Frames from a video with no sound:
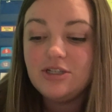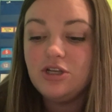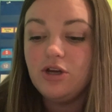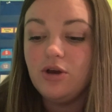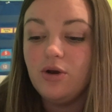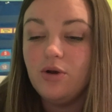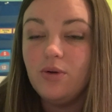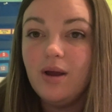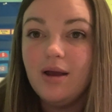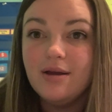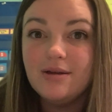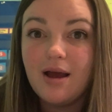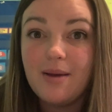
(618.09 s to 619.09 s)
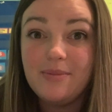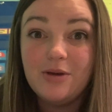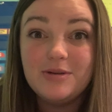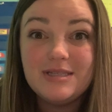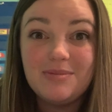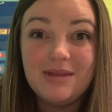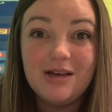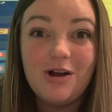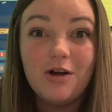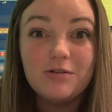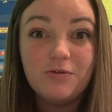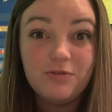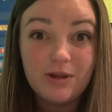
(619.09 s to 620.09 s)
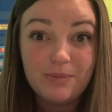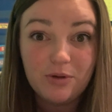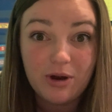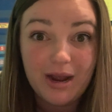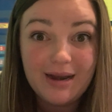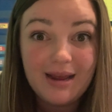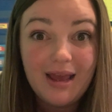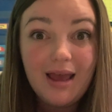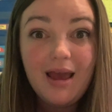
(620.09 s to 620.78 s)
to use something called Flipgrid.